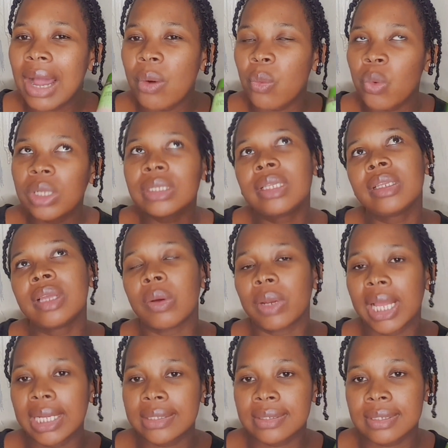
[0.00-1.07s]
one thing I would
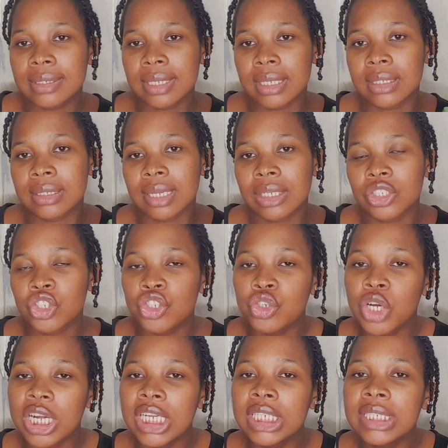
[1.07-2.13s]
like to say is that you
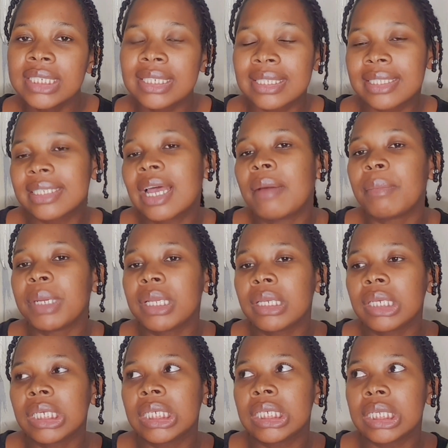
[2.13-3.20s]
can't
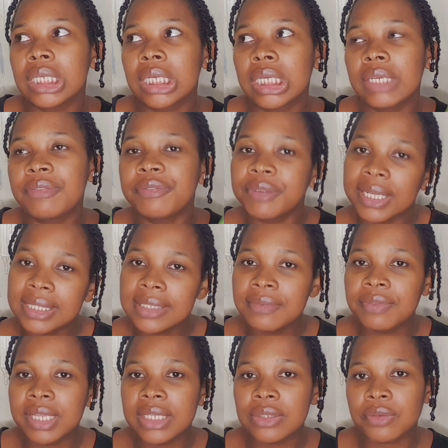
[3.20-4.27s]
determine the
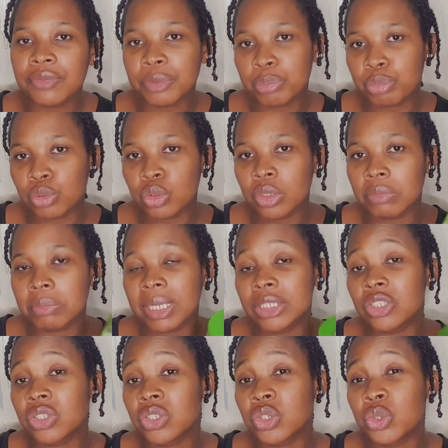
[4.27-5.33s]
effectiveness of a product by
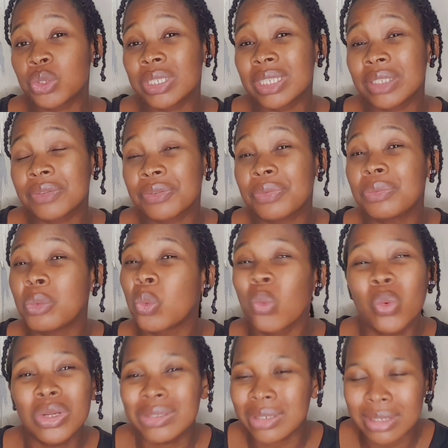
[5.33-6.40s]
just using
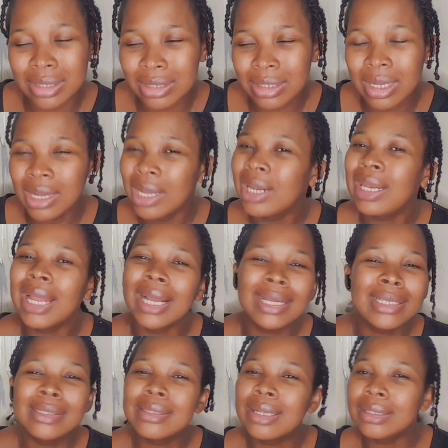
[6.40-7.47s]
once. Like
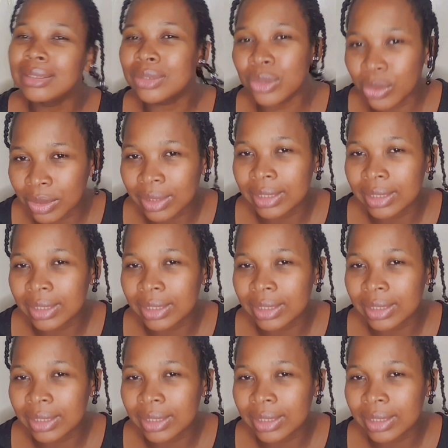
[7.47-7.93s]
it's not done.